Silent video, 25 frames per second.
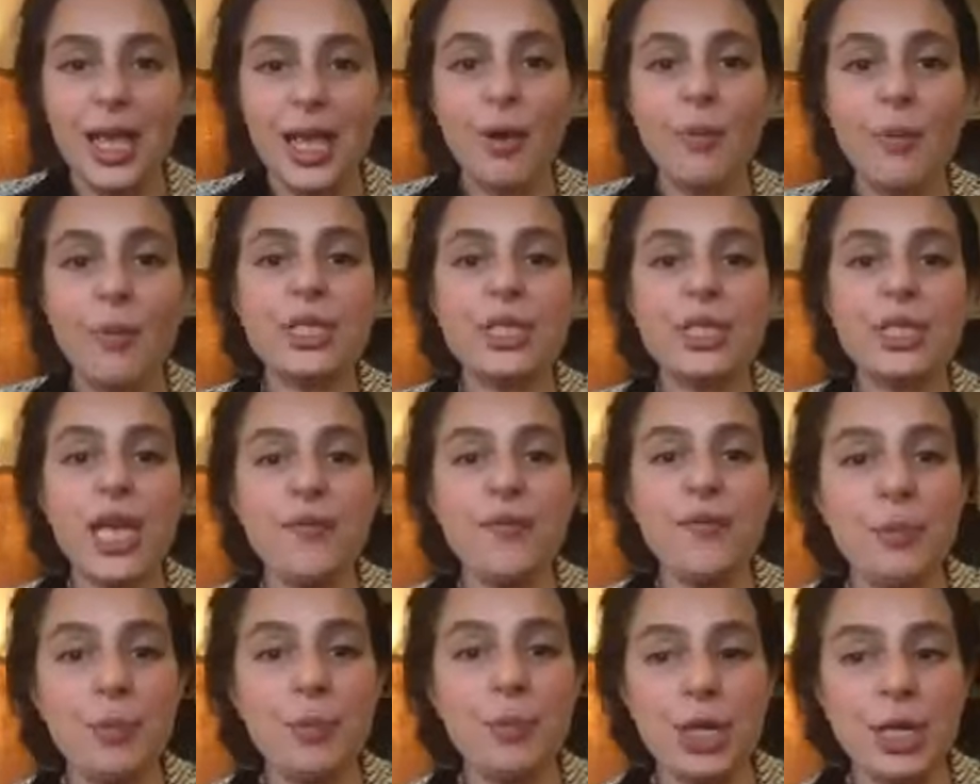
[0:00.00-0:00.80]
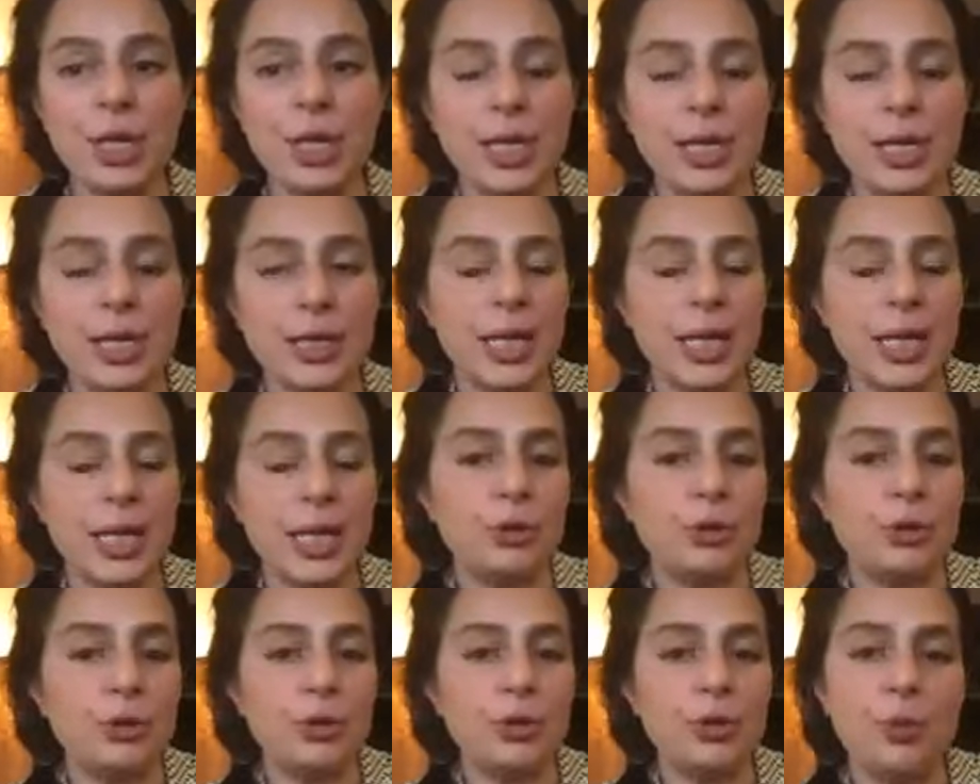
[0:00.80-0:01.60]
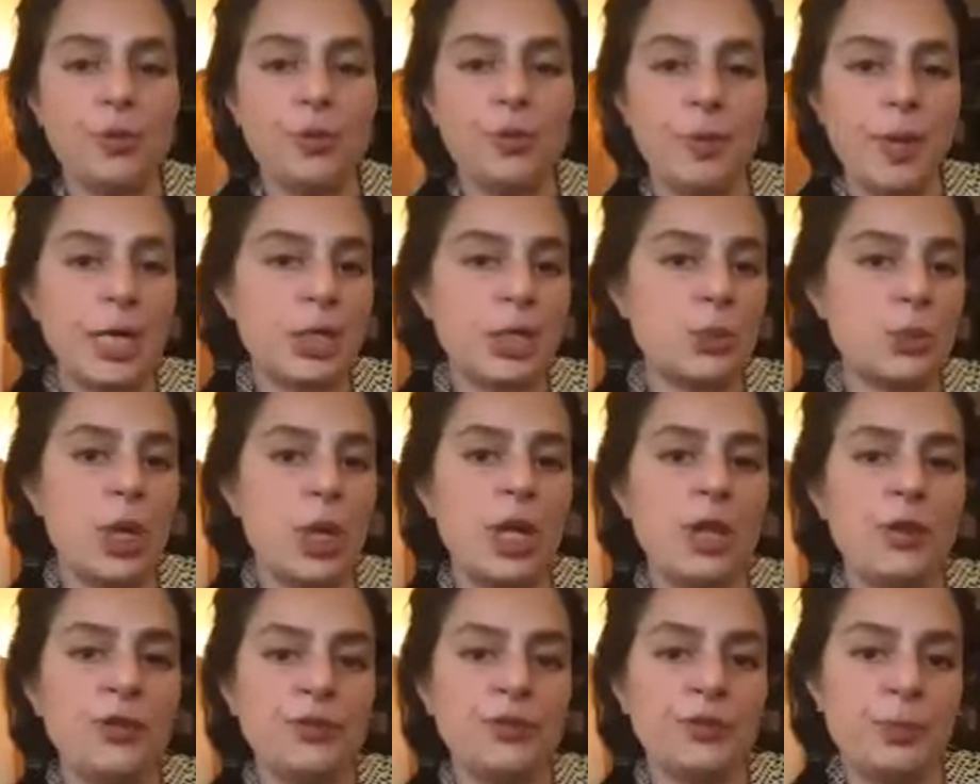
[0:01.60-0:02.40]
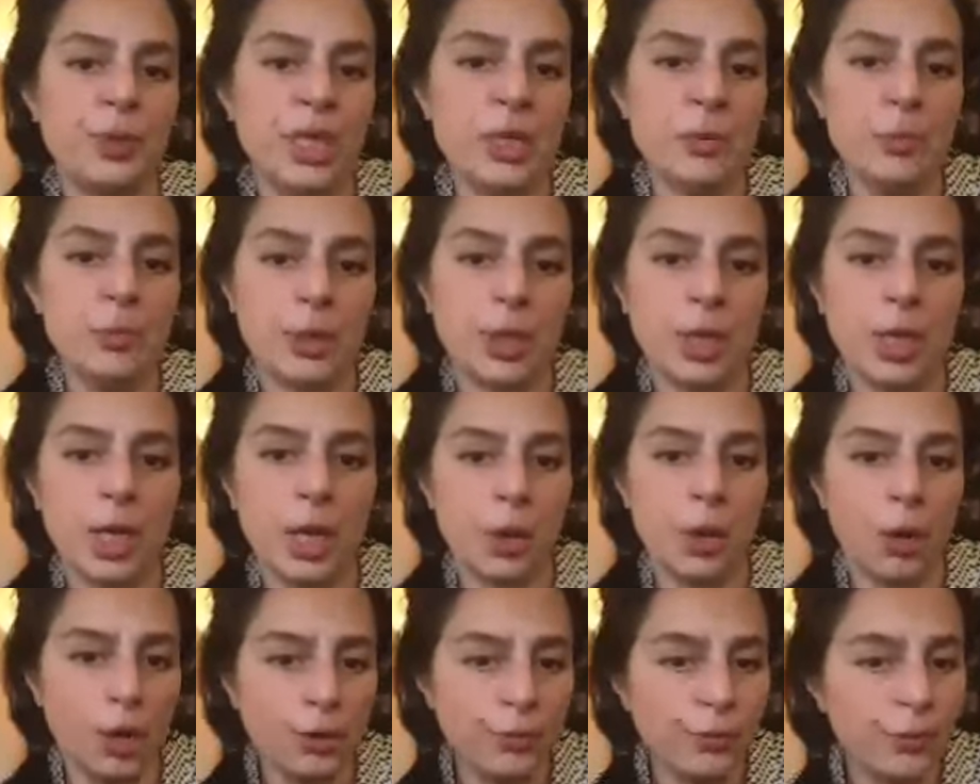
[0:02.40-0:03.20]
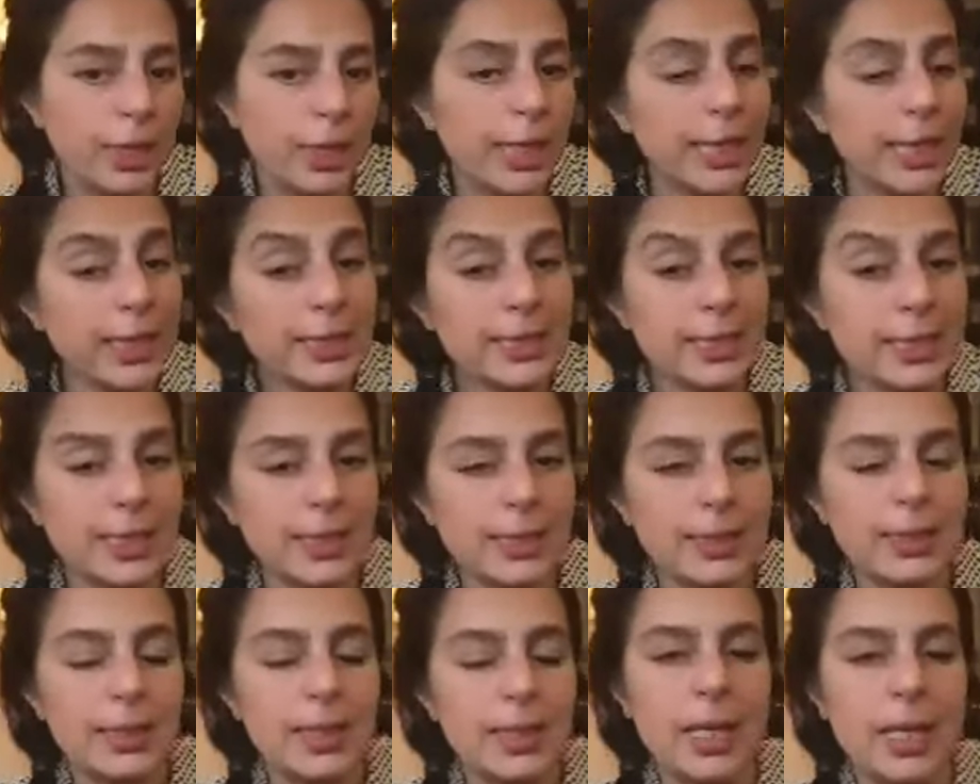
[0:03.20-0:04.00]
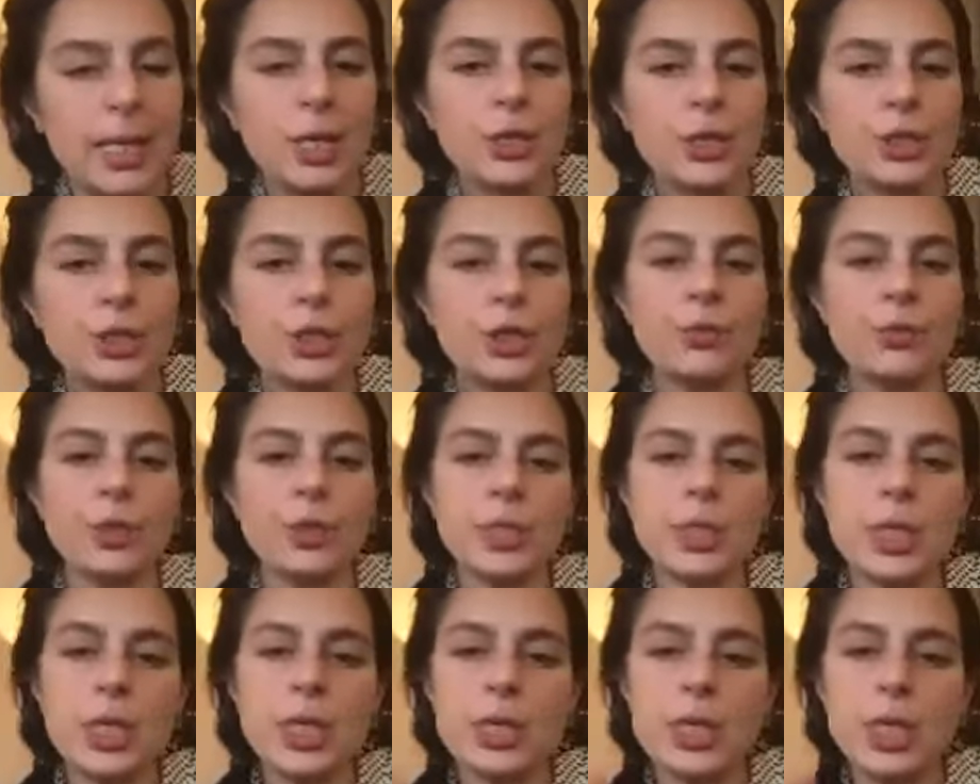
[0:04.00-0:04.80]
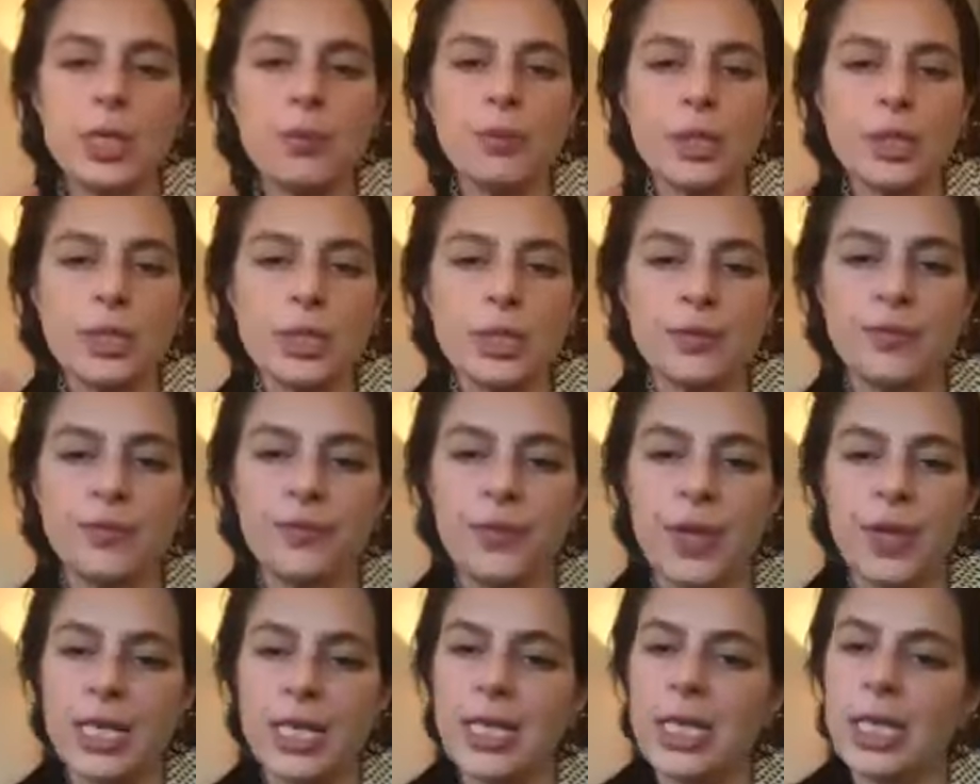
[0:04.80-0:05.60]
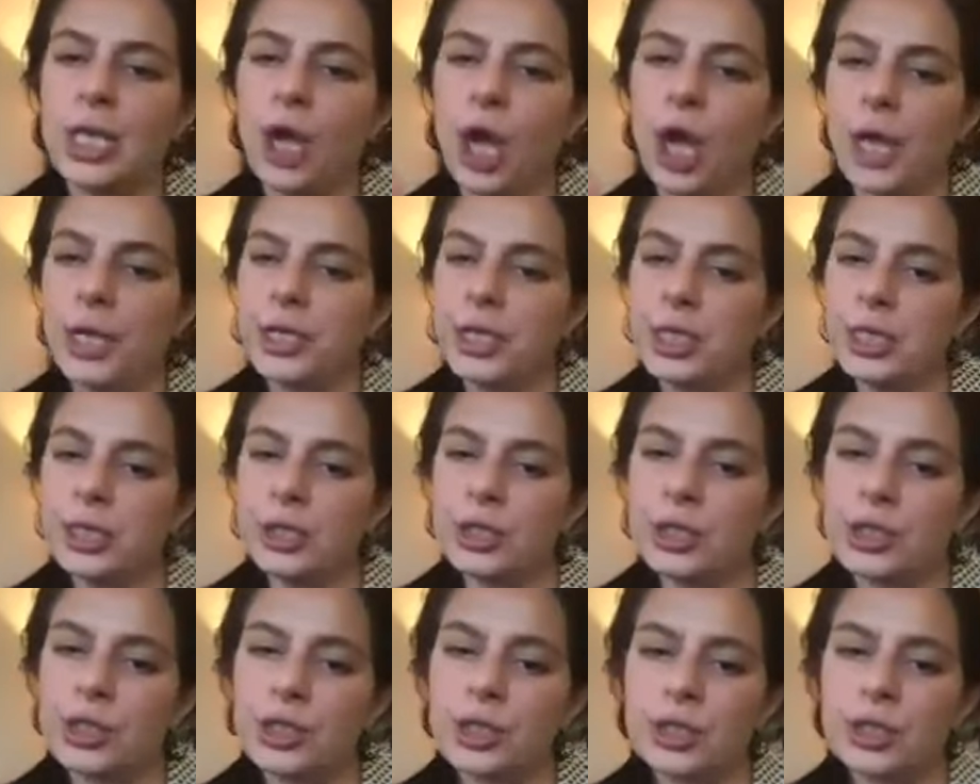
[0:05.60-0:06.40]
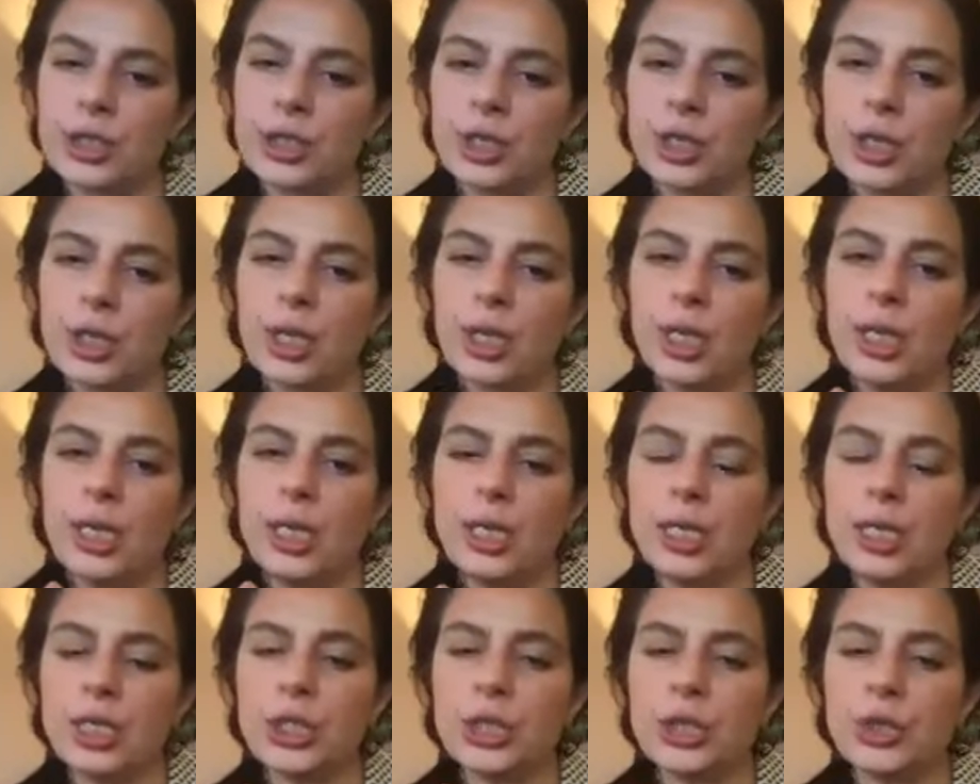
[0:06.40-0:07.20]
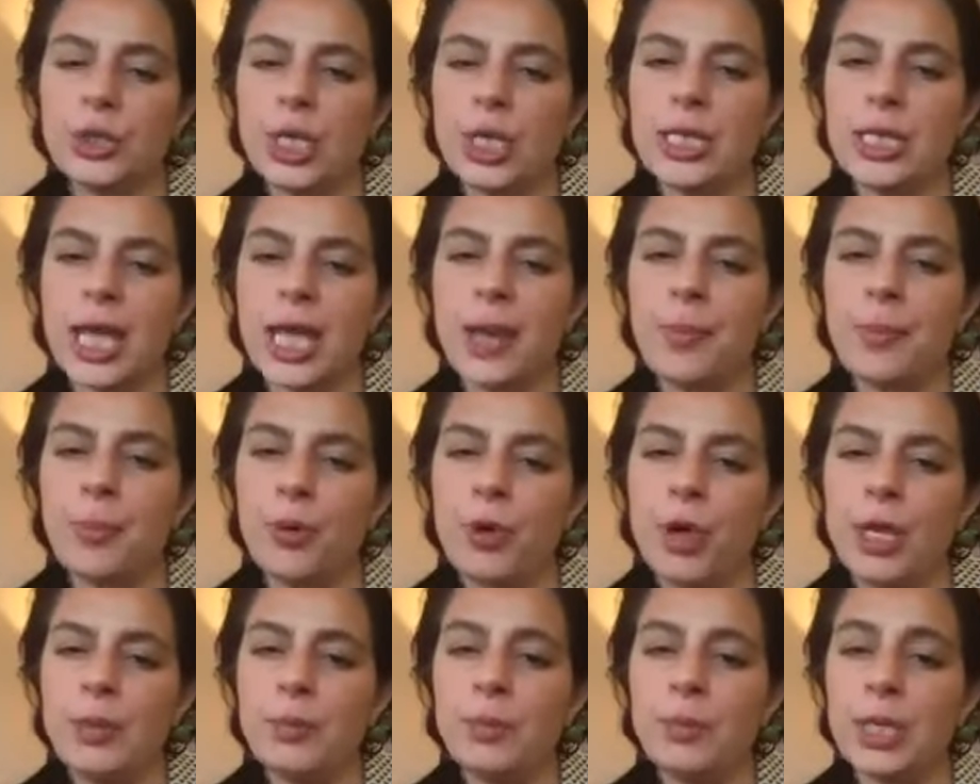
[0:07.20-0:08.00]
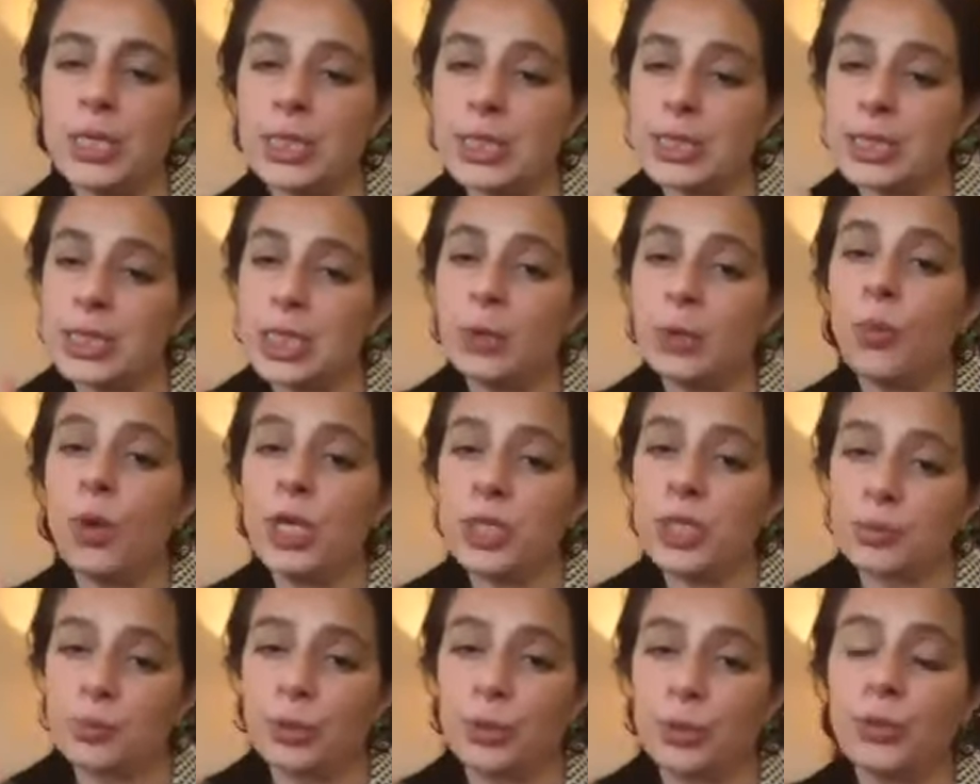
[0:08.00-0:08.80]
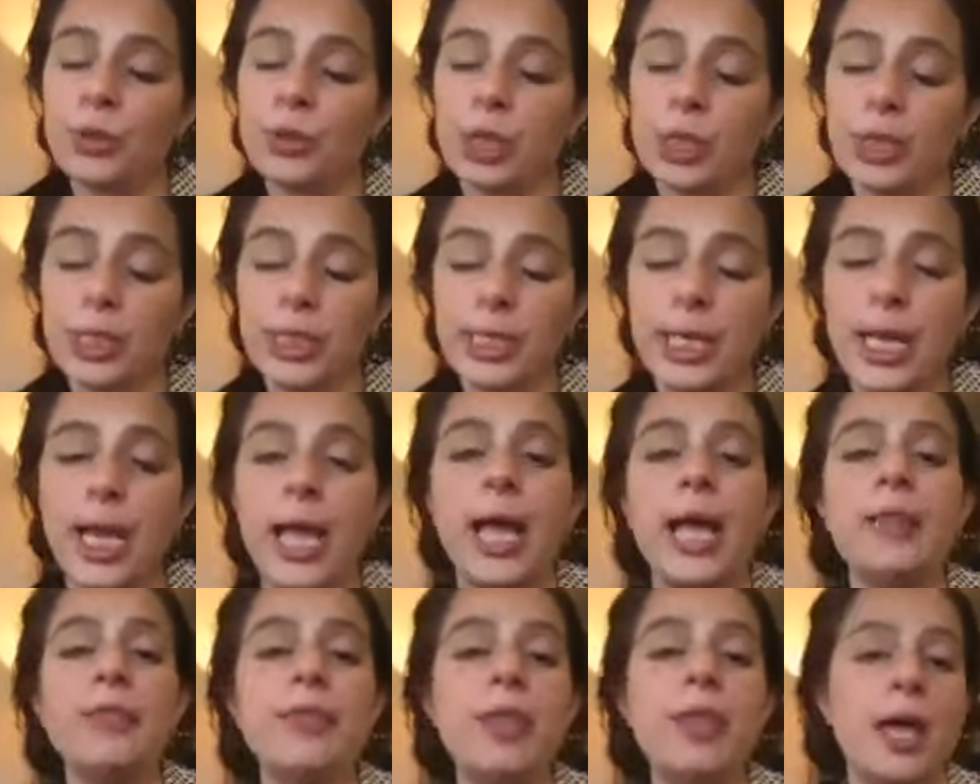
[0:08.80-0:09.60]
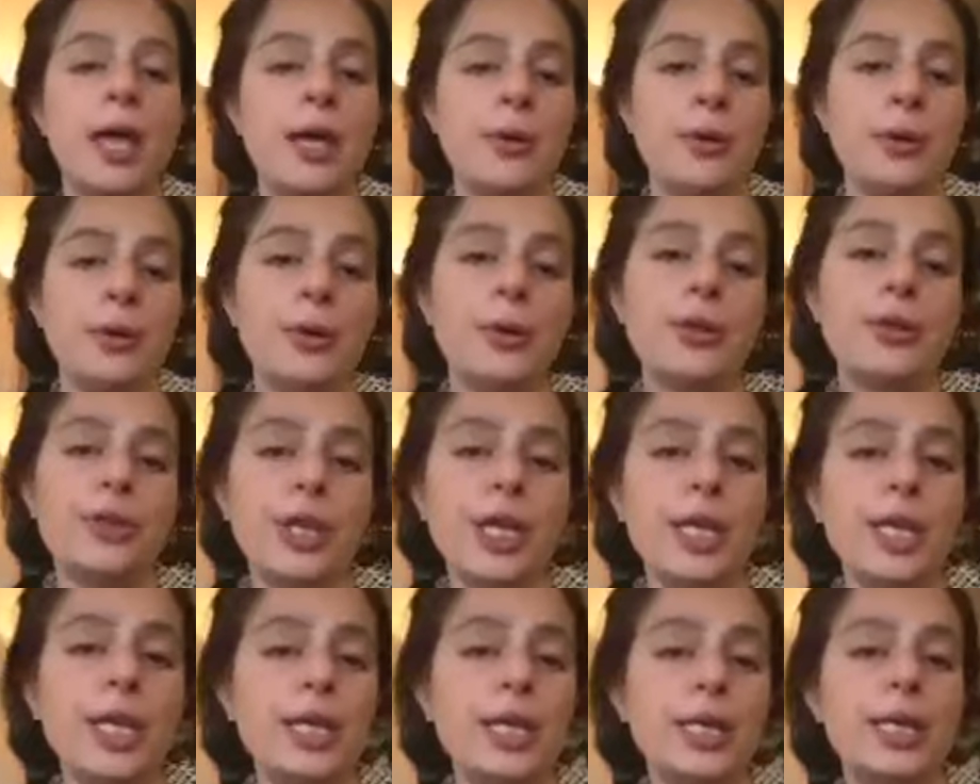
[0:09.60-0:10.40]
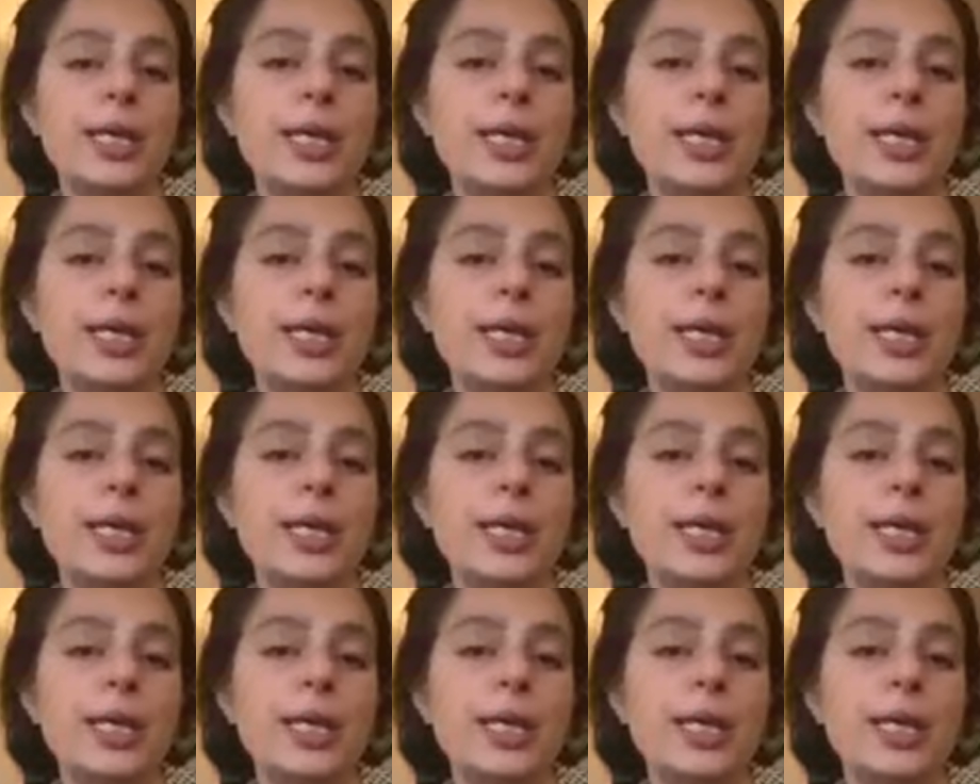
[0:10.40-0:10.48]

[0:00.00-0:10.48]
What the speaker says: Almost everybody in that group of about 12 people are all related. So it was a fairly cottage industry at that point, but it still was brutal. It had that whole thing.